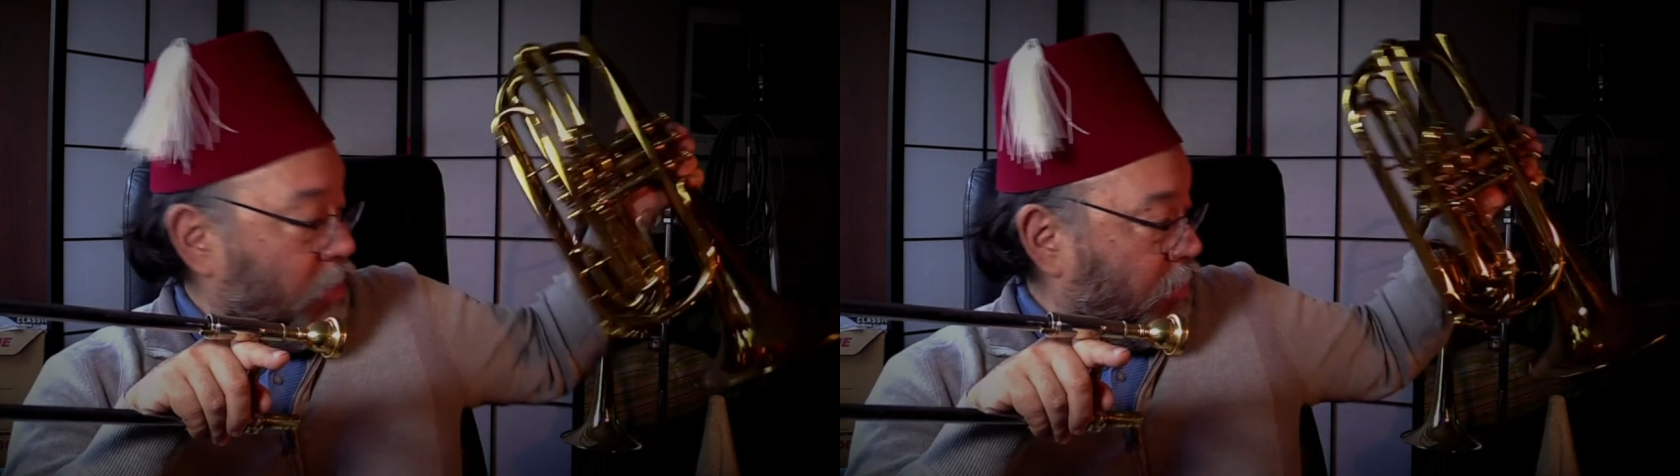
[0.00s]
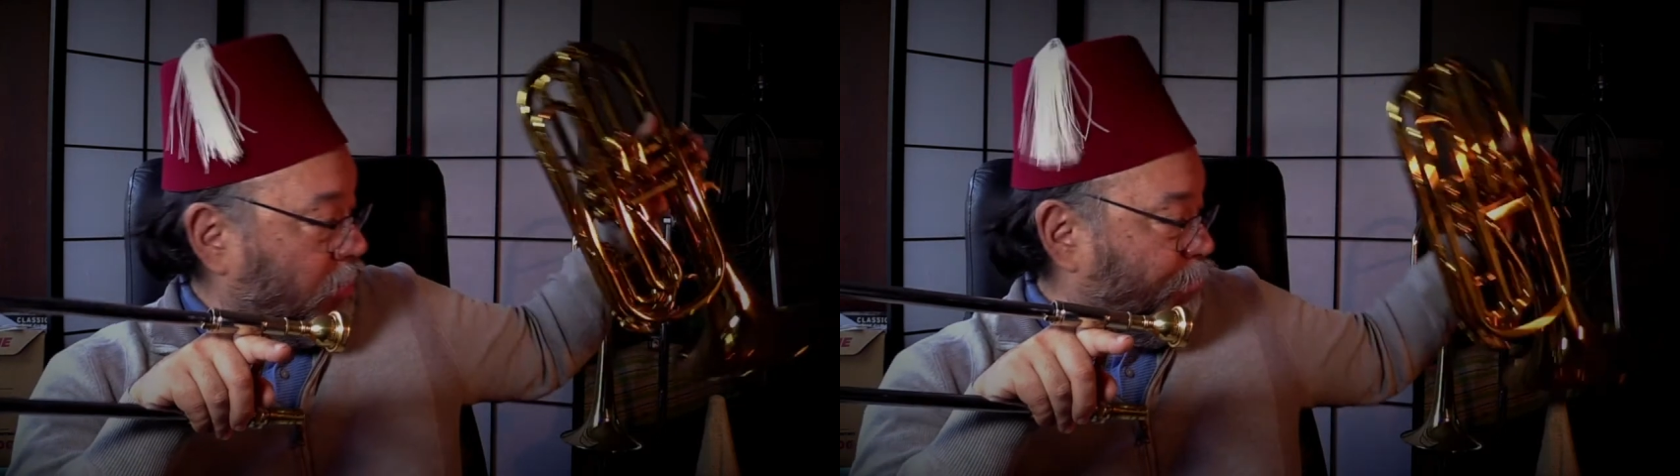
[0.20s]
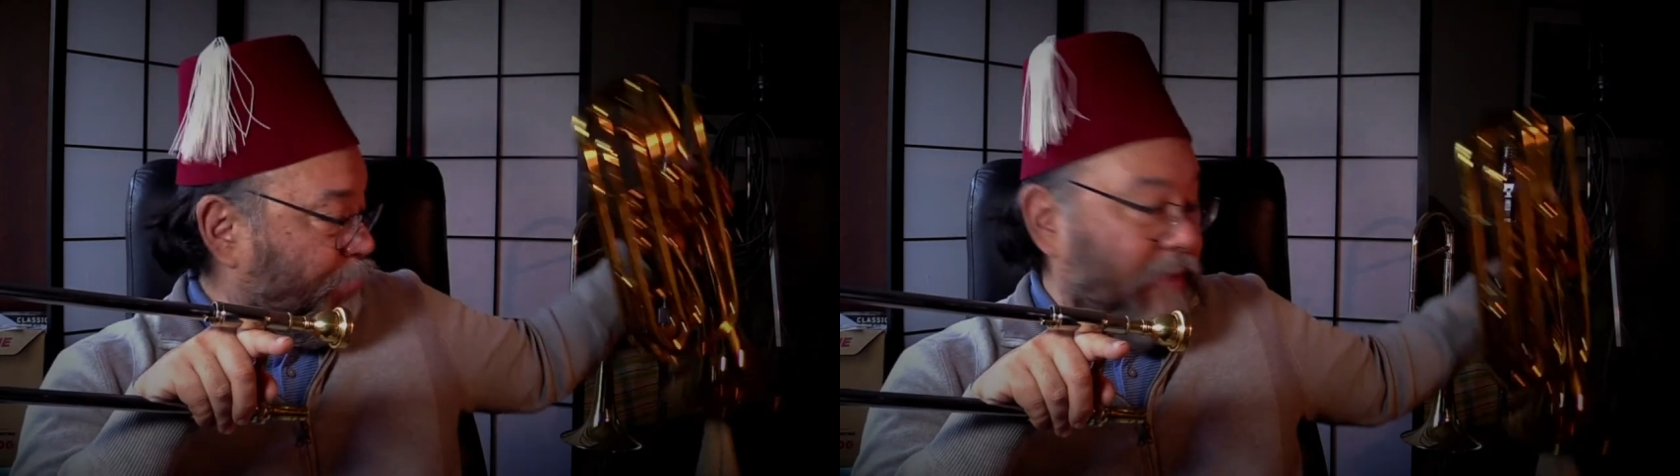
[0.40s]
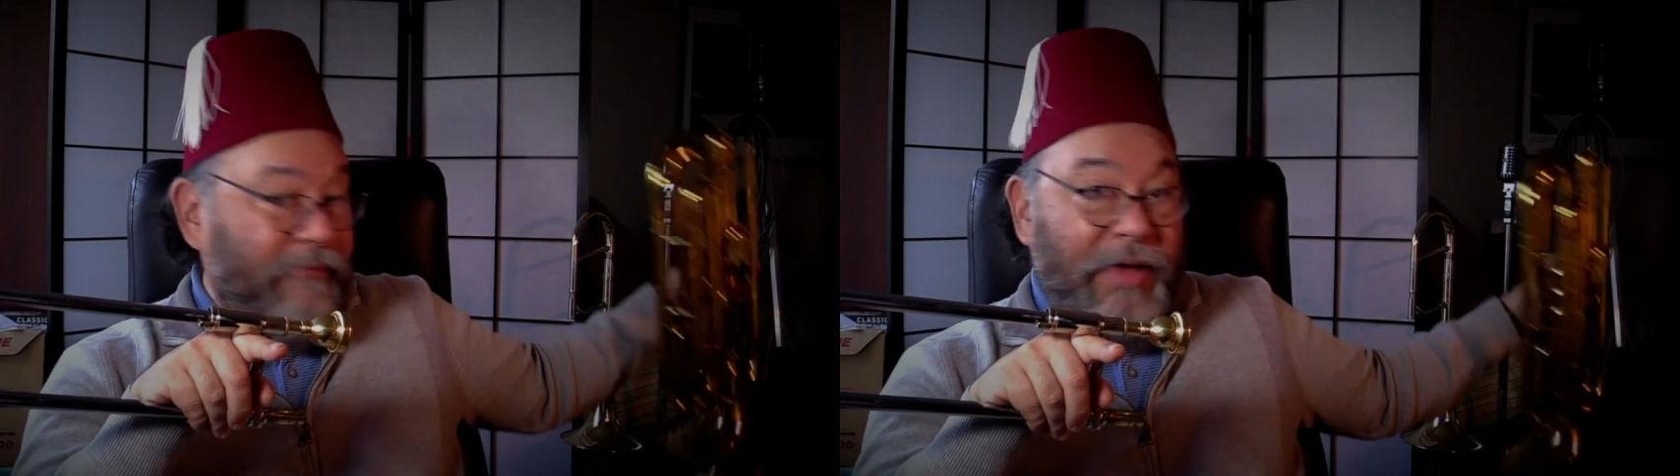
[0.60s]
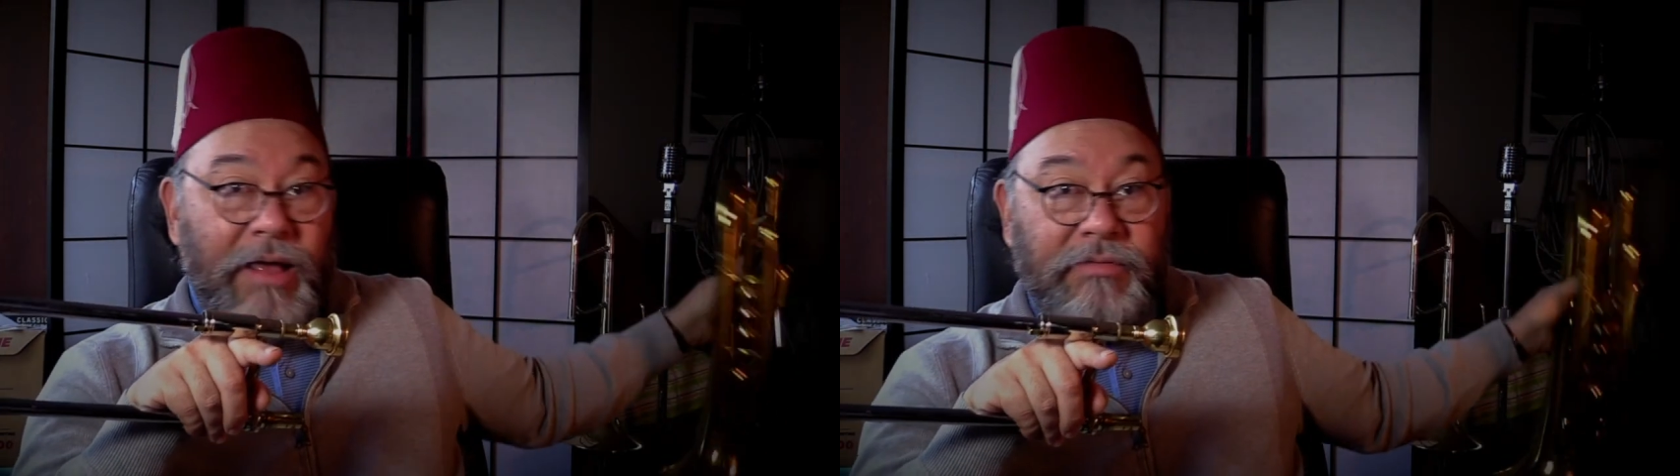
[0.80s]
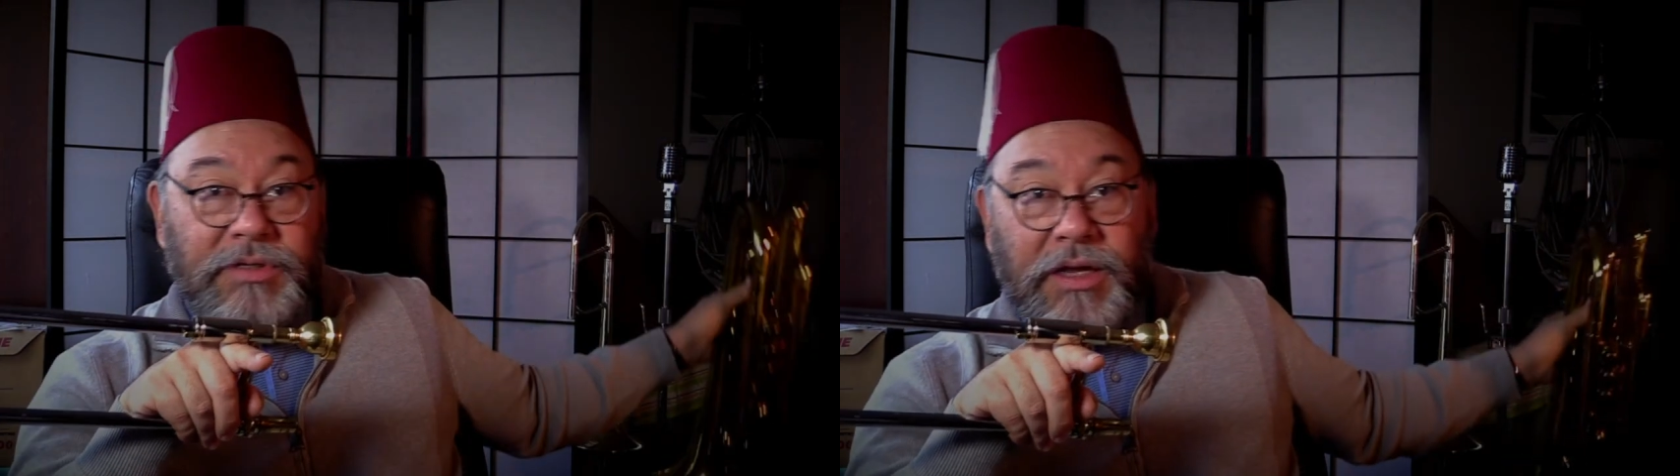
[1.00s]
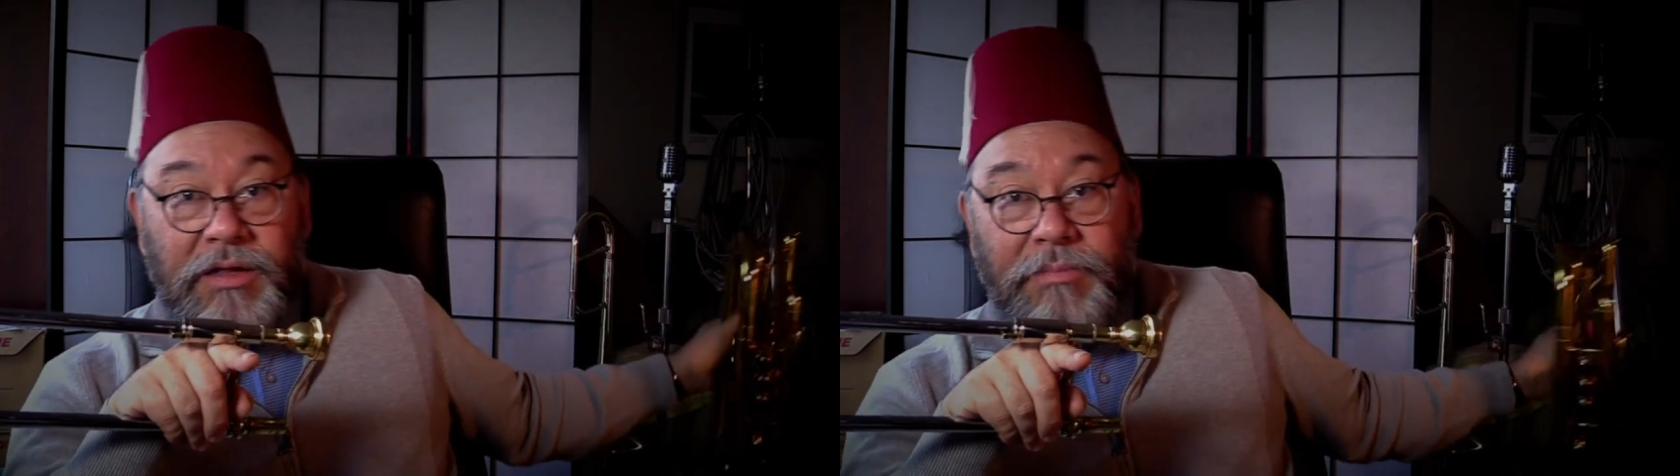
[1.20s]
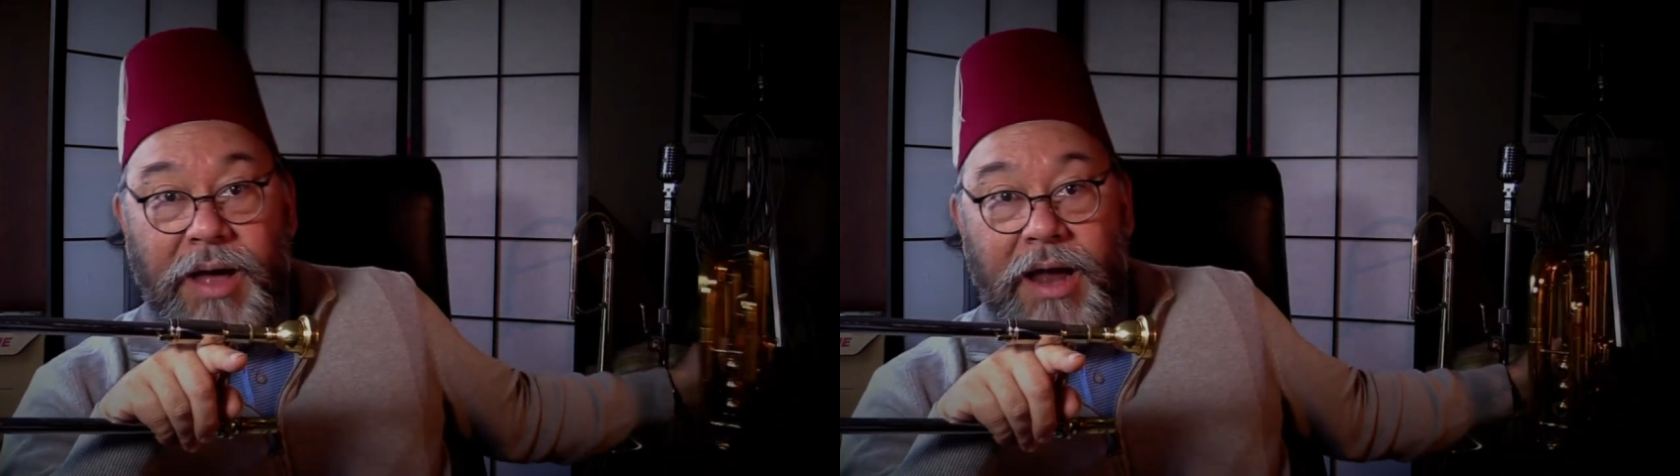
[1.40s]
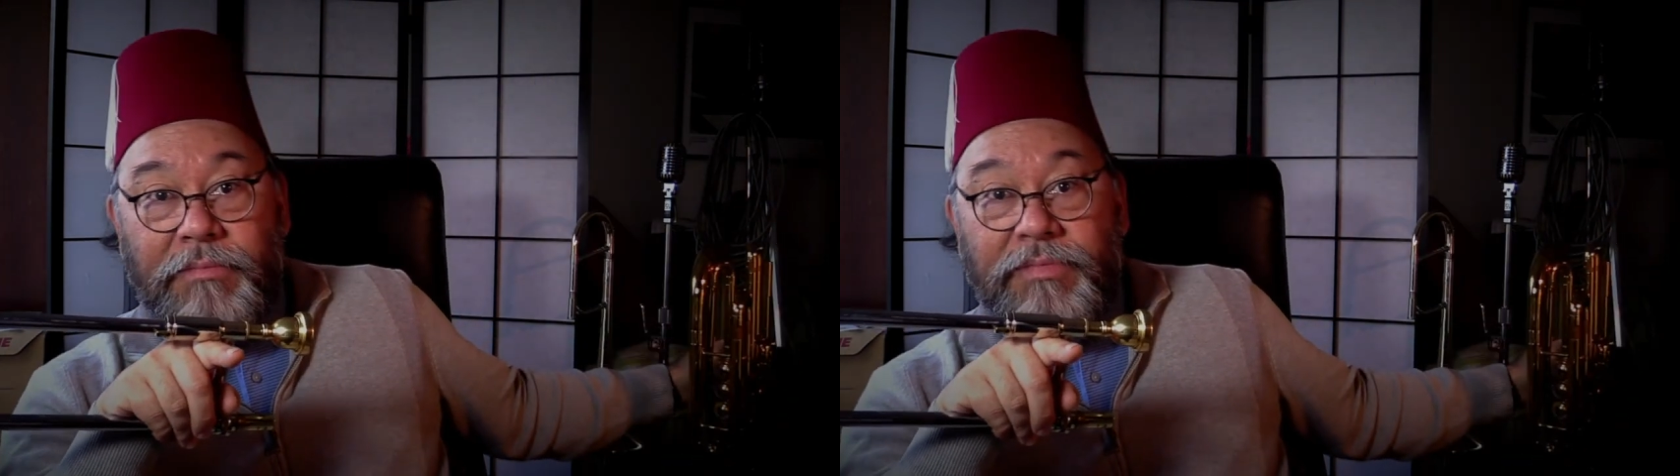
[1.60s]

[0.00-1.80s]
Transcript: spit valves on the bottom,